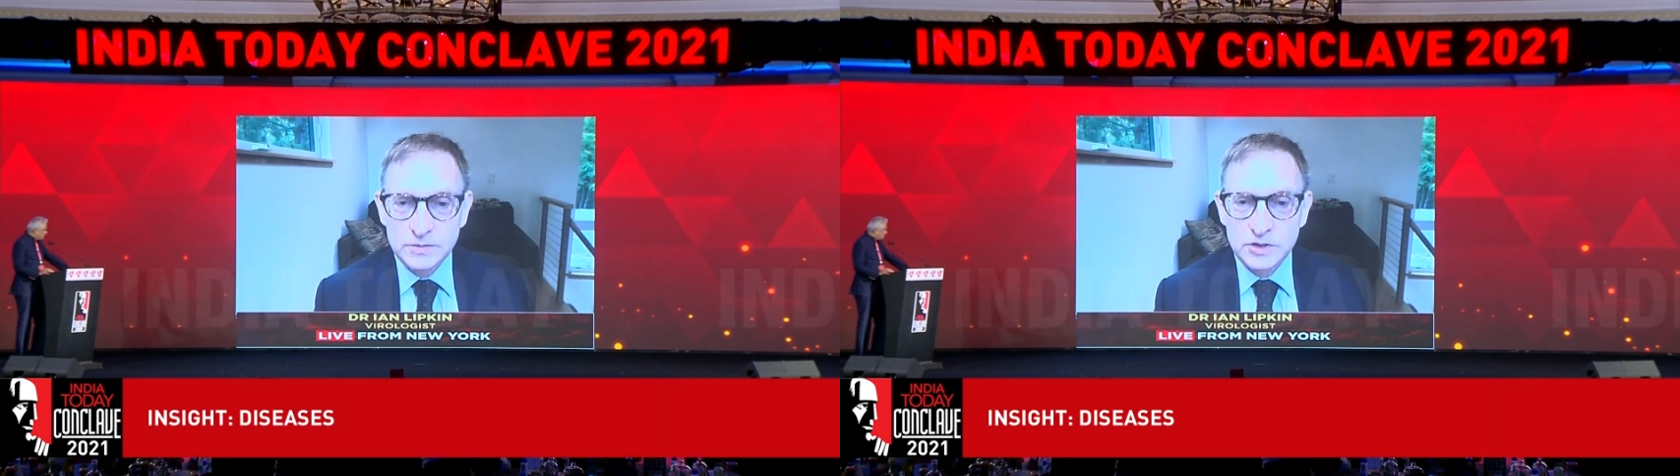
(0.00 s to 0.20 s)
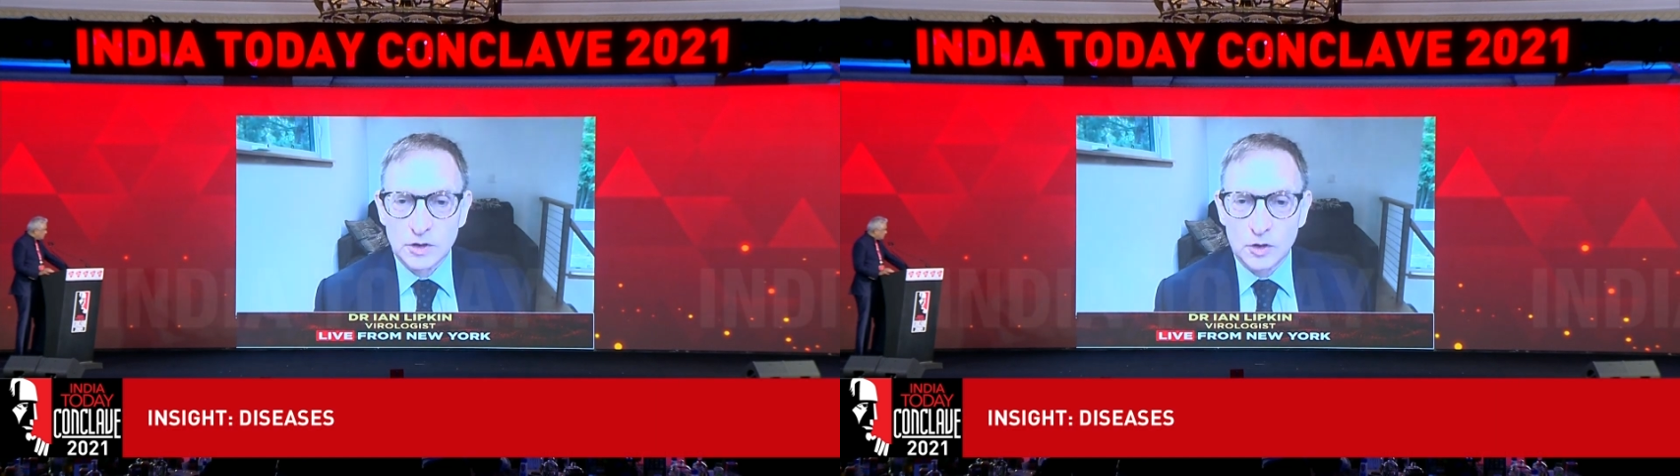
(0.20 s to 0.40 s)

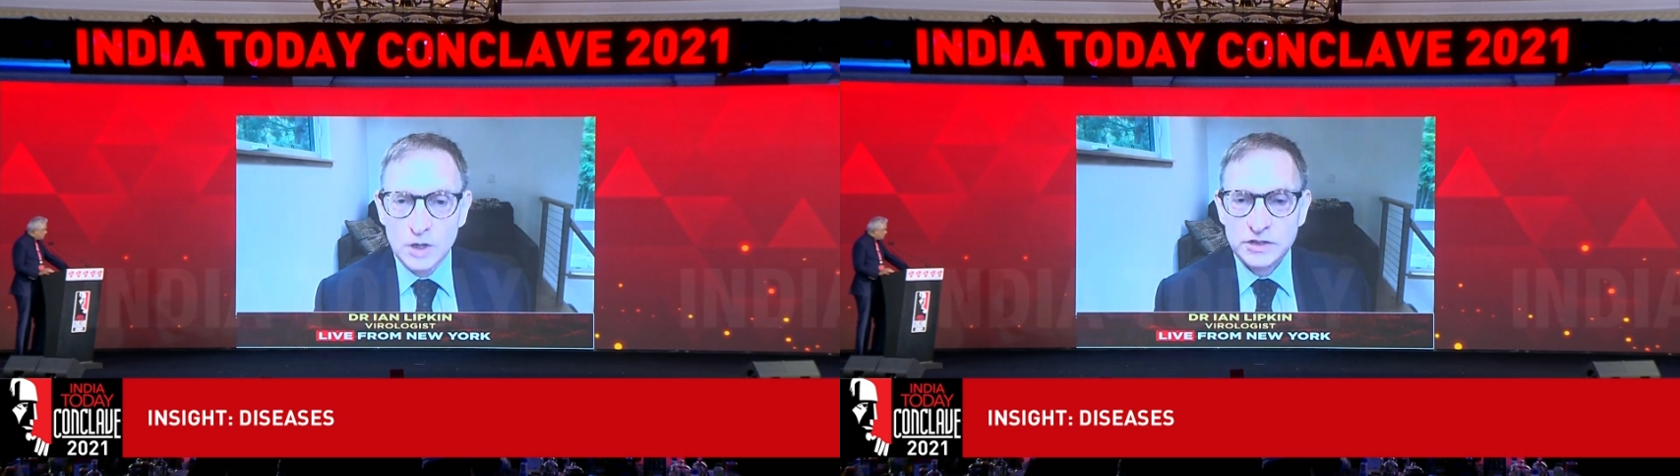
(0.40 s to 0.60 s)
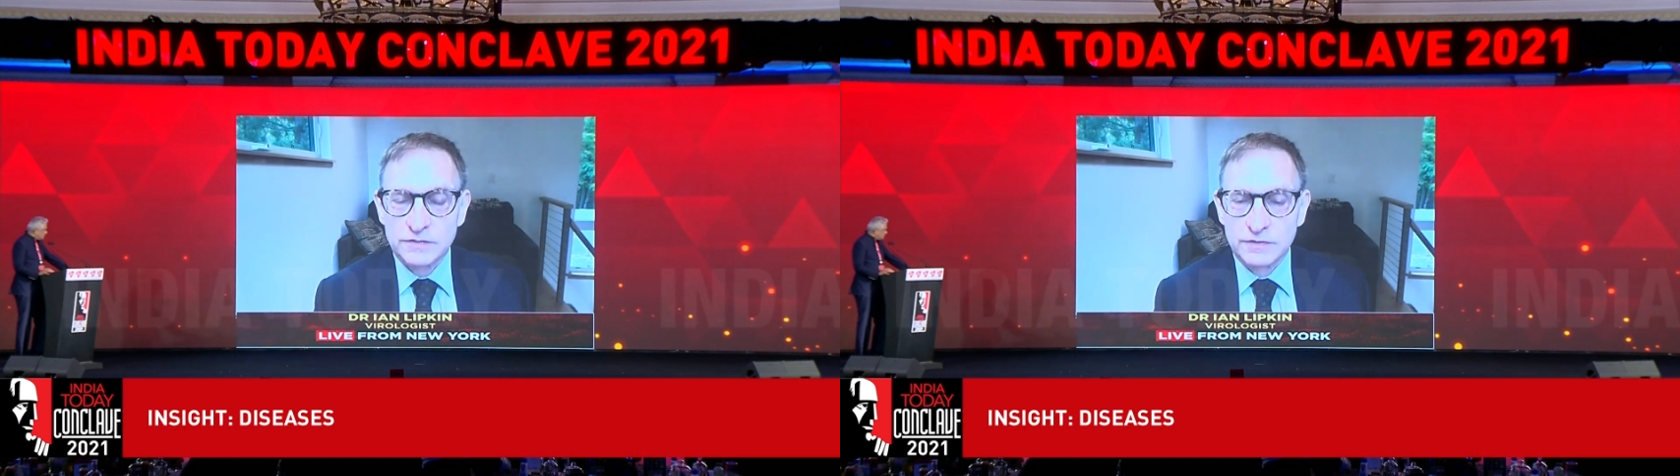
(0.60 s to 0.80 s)
and loss
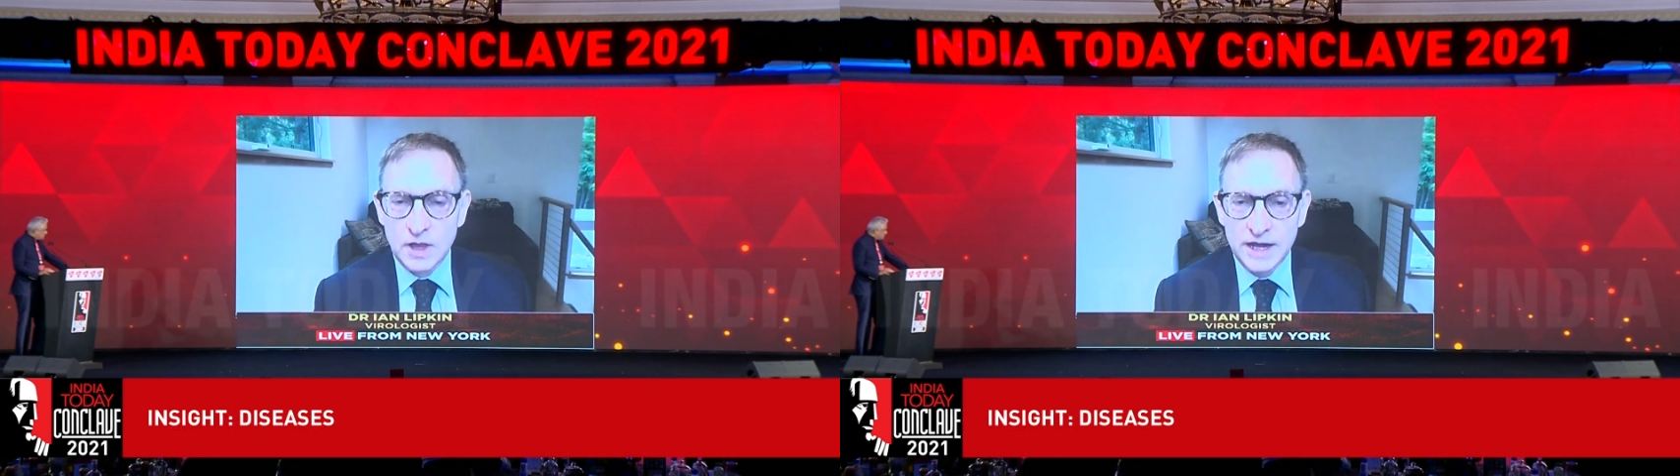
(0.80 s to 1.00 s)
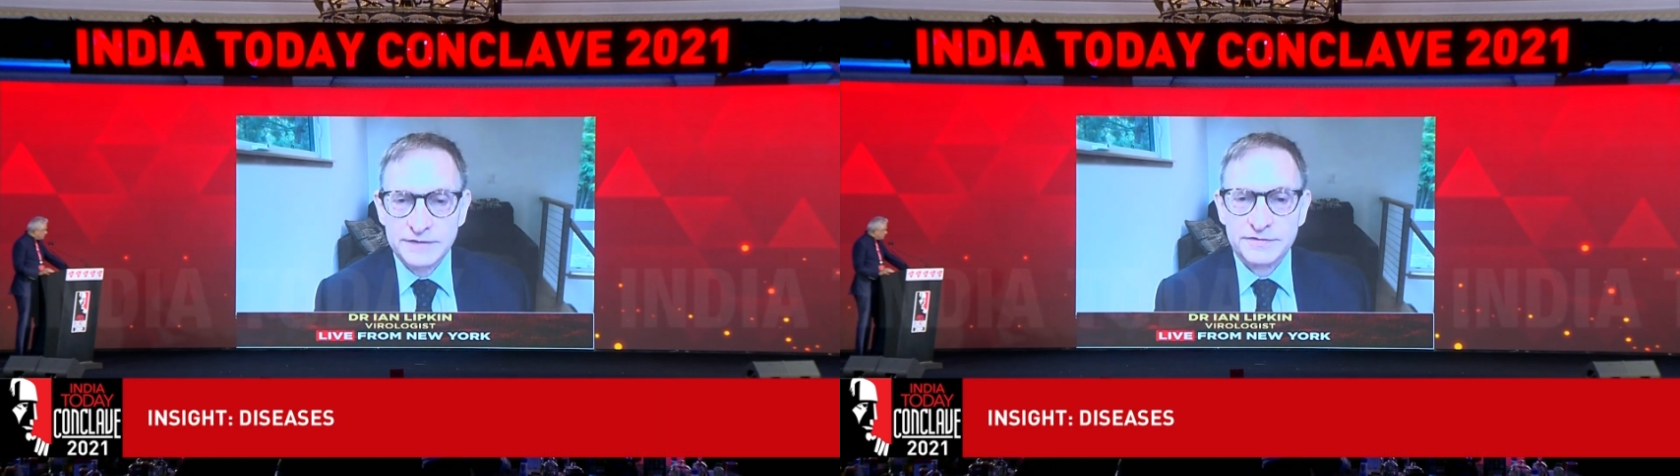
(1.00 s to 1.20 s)
of
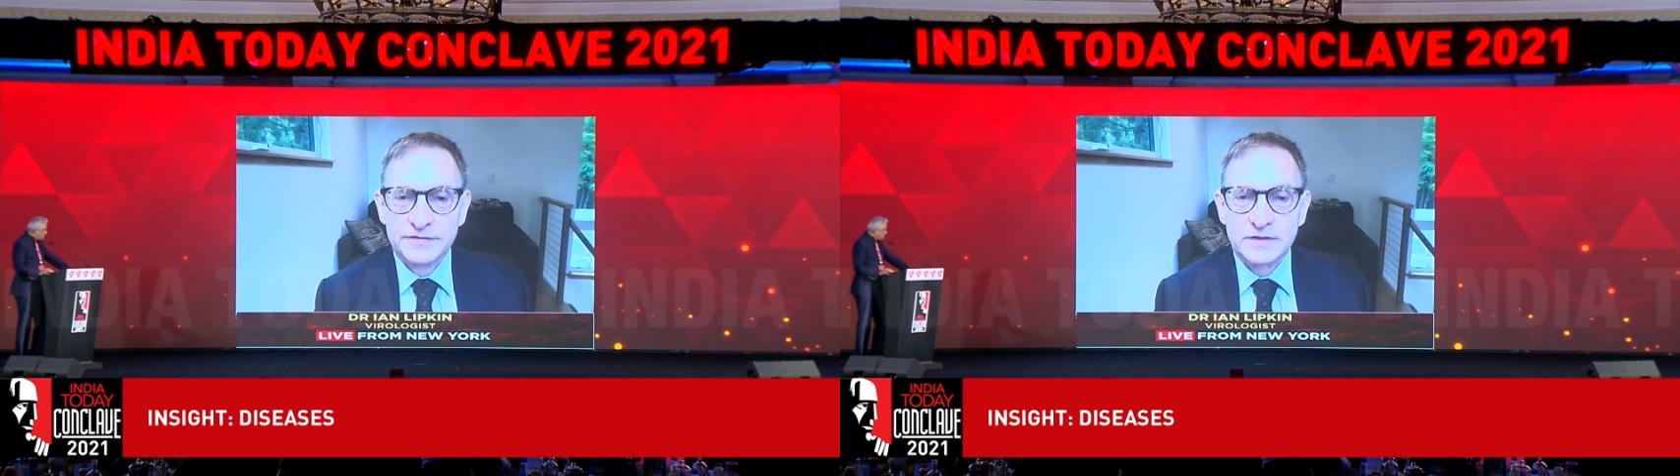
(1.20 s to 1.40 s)
life,